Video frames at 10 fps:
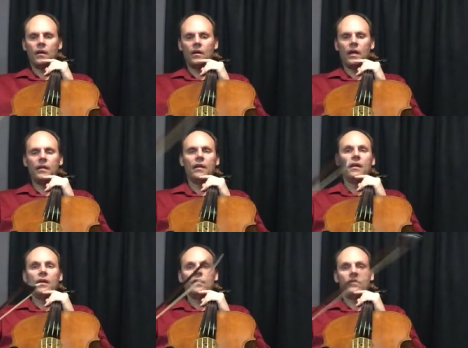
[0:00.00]
All right,
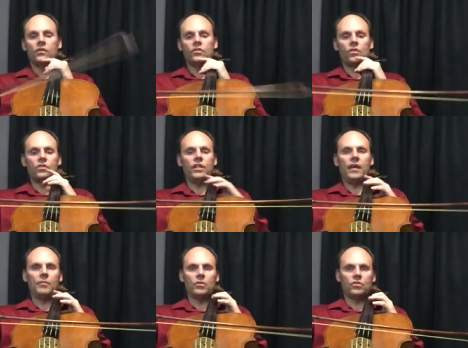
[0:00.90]
the
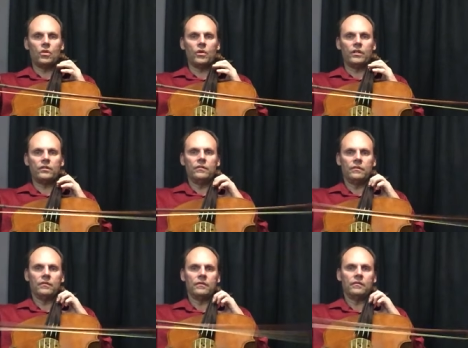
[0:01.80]
sautillé bow stroke is,
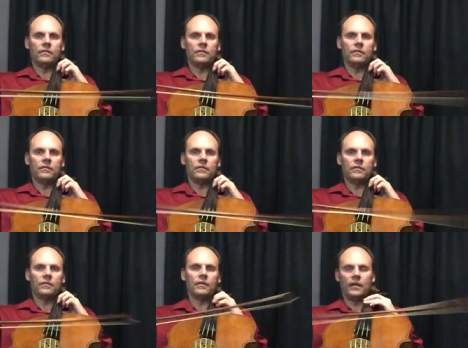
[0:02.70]

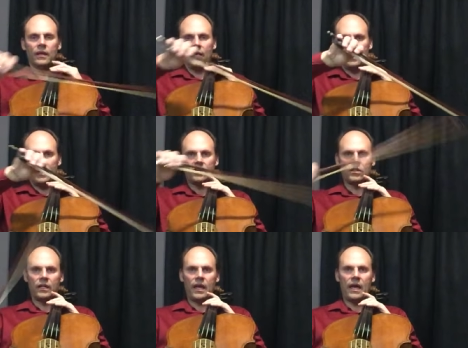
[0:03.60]
it
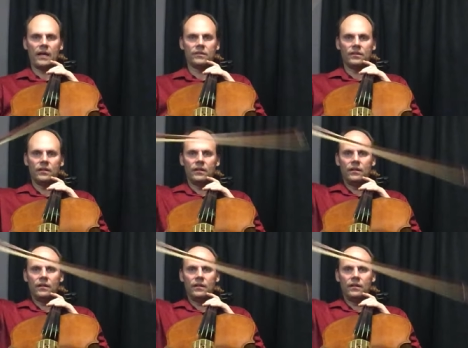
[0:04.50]
actually has